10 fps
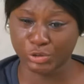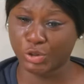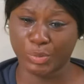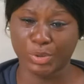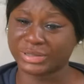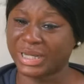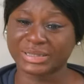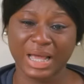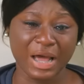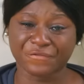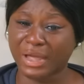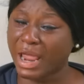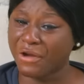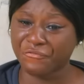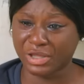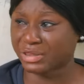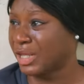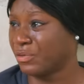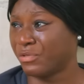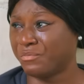me so much that after
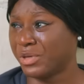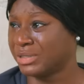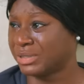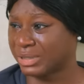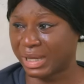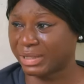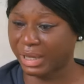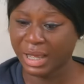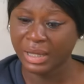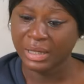everything we've been together,